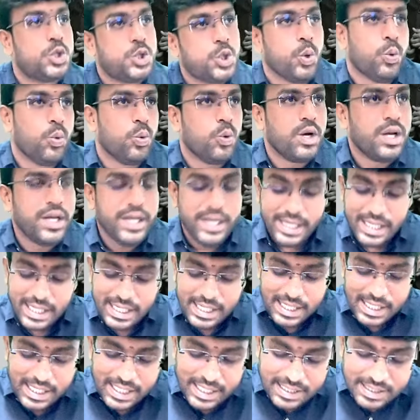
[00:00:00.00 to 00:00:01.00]
2.
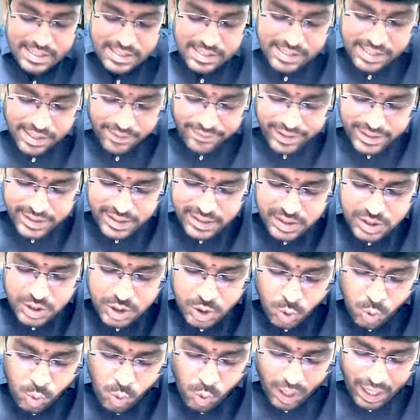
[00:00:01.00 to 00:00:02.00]
7,
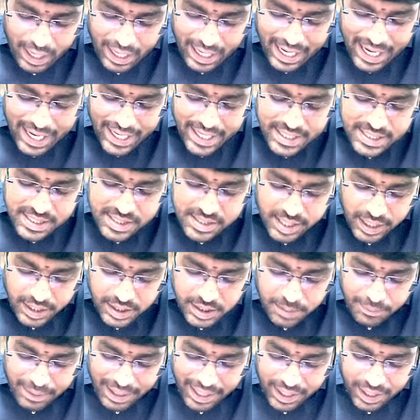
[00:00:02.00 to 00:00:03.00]
2A is
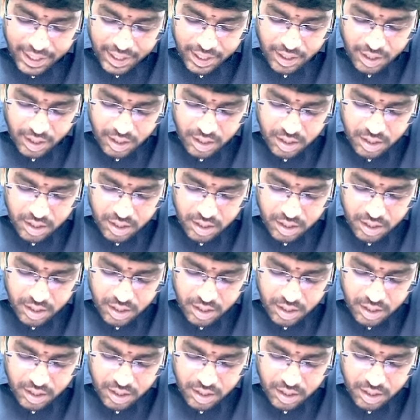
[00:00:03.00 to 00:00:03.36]
dealt by